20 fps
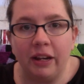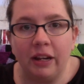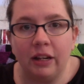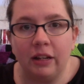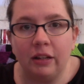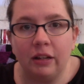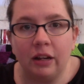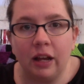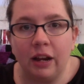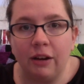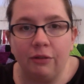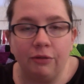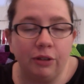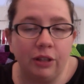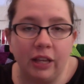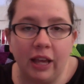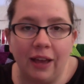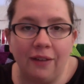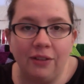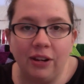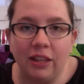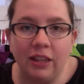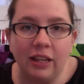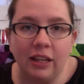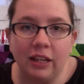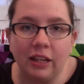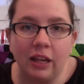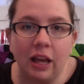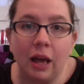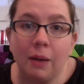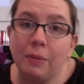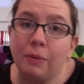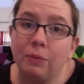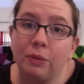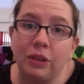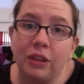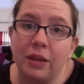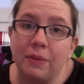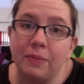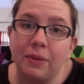and I don't really have anything in common
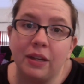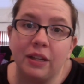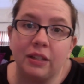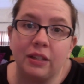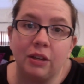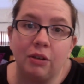with them because